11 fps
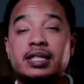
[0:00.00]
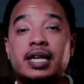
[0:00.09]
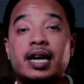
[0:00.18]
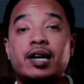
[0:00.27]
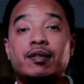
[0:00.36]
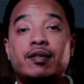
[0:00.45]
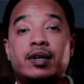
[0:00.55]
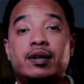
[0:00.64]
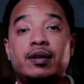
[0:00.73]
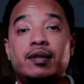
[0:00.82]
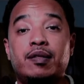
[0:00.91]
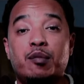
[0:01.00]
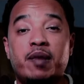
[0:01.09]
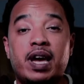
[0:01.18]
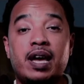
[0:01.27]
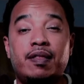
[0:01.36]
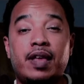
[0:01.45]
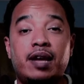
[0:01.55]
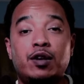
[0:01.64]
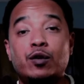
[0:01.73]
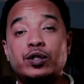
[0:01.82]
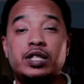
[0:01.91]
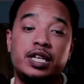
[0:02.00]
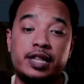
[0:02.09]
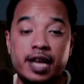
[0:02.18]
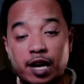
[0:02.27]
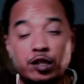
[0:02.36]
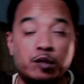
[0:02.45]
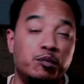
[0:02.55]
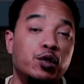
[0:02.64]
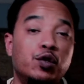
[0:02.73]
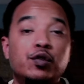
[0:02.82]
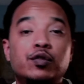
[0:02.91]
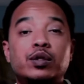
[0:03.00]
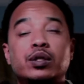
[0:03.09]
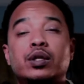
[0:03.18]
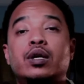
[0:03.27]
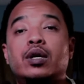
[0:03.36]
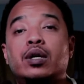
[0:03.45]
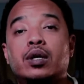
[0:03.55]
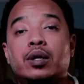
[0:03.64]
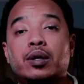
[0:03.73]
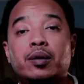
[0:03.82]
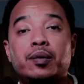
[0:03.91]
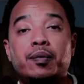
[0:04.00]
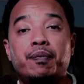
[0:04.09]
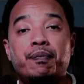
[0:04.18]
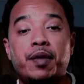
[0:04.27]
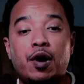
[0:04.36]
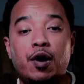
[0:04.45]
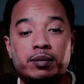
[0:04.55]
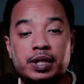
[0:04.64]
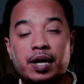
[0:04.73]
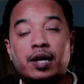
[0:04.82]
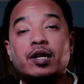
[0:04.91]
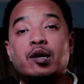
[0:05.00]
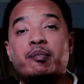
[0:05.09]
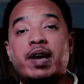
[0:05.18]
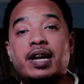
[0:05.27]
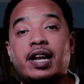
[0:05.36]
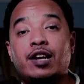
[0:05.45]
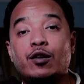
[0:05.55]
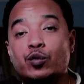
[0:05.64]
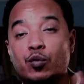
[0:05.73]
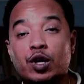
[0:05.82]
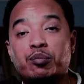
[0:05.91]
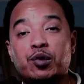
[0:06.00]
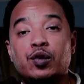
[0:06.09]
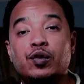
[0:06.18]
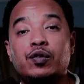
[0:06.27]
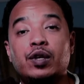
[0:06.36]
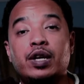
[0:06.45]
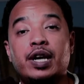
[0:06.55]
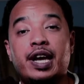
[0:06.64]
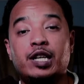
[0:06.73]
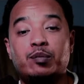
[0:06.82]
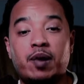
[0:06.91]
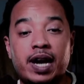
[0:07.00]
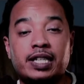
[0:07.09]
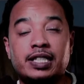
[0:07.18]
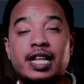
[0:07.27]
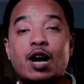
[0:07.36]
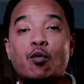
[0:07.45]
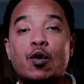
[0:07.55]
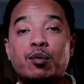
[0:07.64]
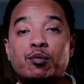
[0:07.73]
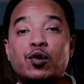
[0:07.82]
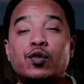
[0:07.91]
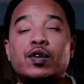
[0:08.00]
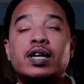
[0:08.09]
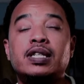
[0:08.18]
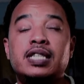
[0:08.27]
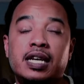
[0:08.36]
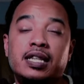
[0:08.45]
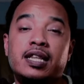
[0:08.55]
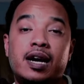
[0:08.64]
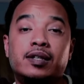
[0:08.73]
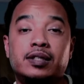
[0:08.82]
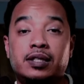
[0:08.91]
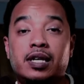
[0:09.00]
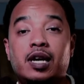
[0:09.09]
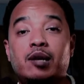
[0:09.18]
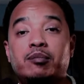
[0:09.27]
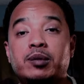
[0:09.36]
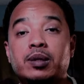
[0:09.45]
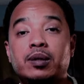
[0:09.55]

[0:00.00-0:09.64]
scared of the man that knows 10,000 moves. No, I'm scared of the man that knows one move and has practiced that one move 10,000 times.